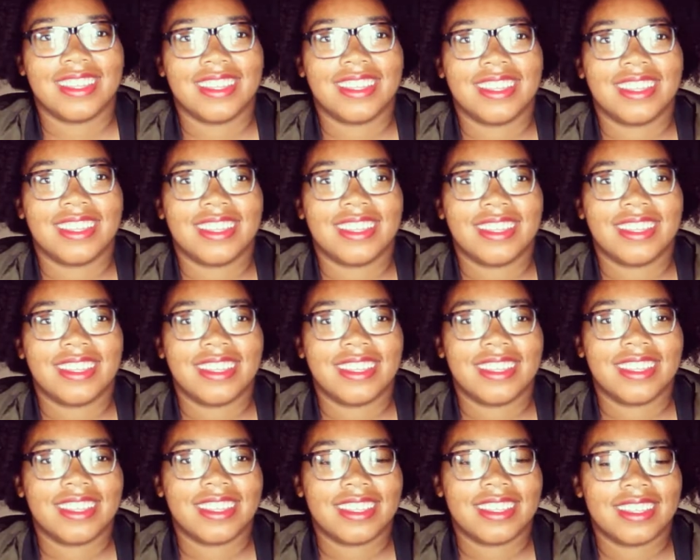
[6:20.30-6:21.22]

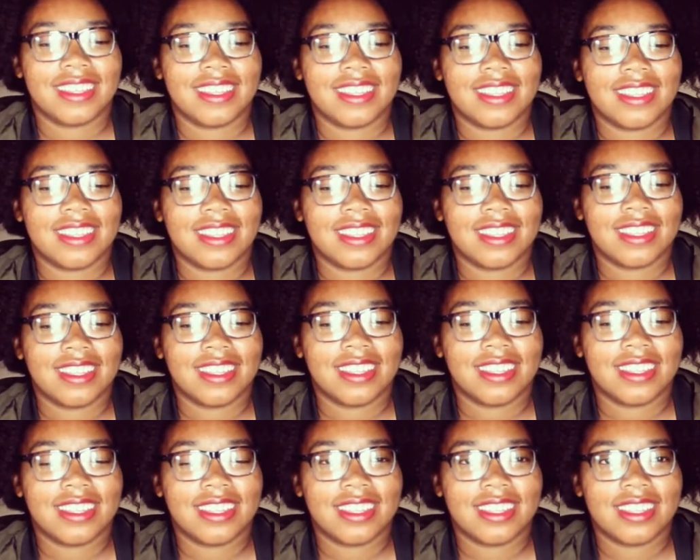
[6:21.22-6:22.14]

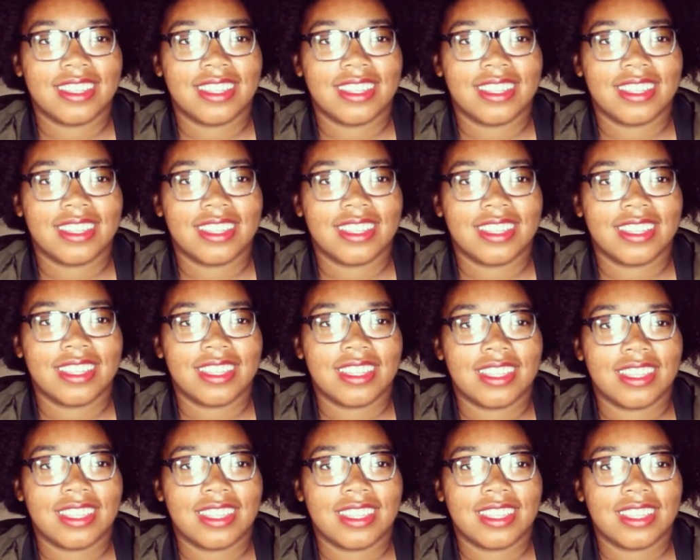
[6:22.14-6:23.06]

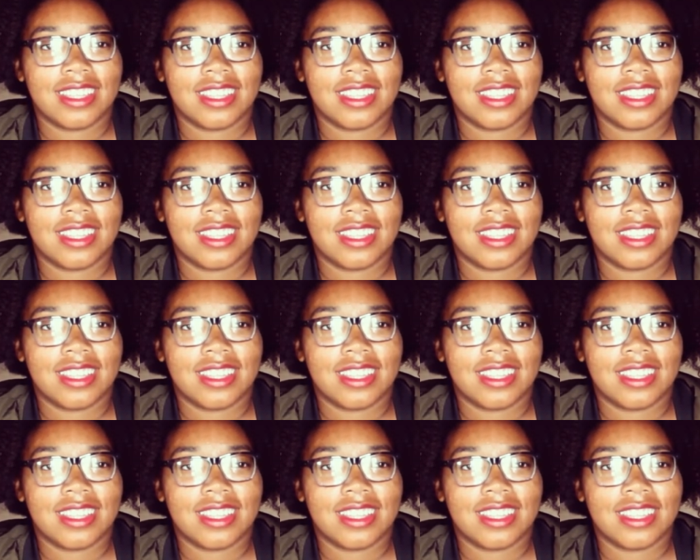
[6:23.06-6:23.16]
(not speaking)